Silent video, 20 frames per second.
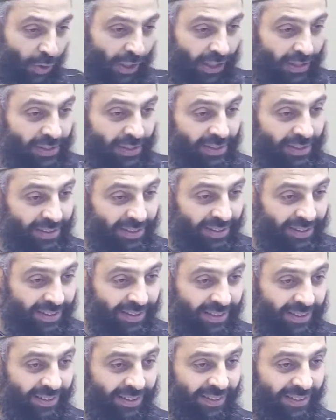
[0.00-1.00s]
on your kids?
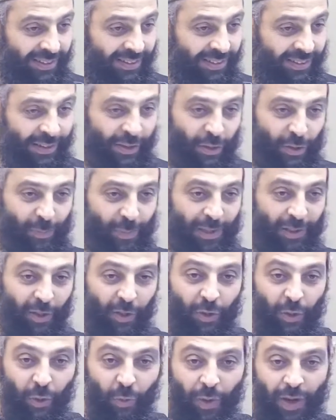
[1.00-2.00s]
Did you spend
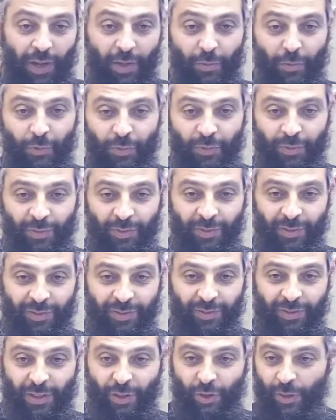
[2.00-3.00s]
on your wife?
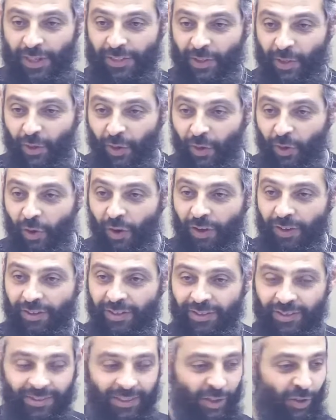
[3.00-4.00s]
Did you get her a
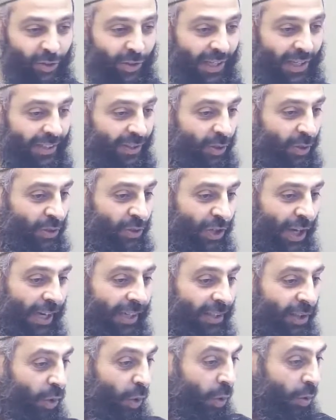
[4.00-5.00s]
car? Did you get your
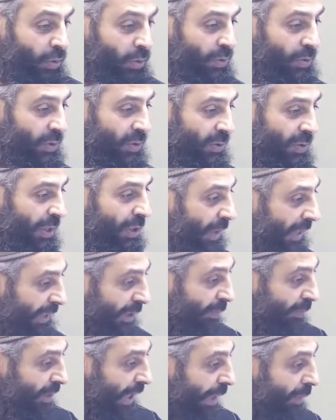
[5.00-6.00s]
child clothes? Did you
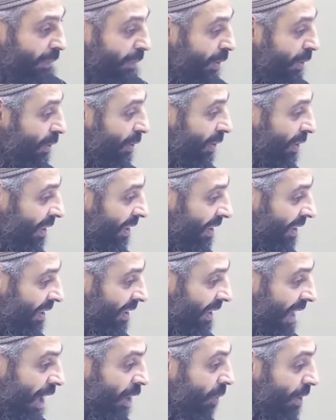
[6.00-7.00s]
get him diapers?
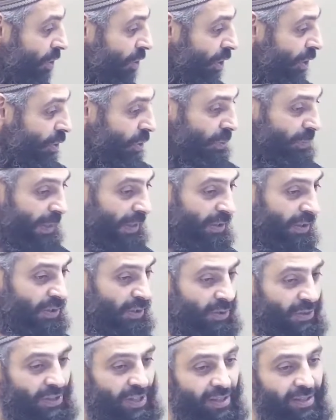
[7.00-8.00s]
How much did you spend
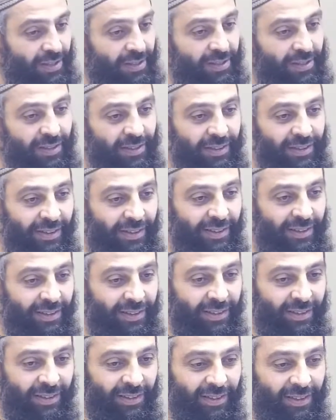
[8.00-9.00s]
on your son?
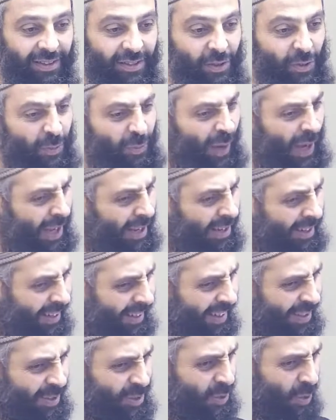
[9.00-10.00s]

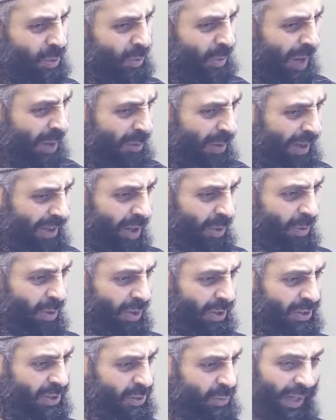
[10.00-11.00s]
Subhanallah, look how Allah
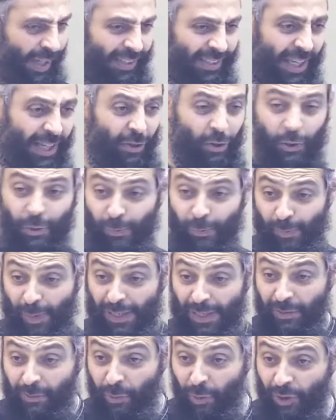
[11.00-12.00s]
works. When I tell you
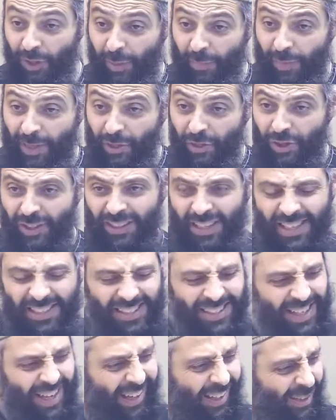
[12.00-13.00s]
spend for the masjid,
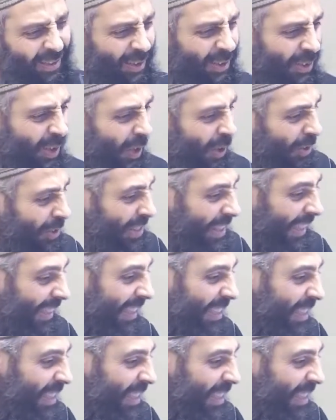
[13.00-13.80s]
it's a hundred dollars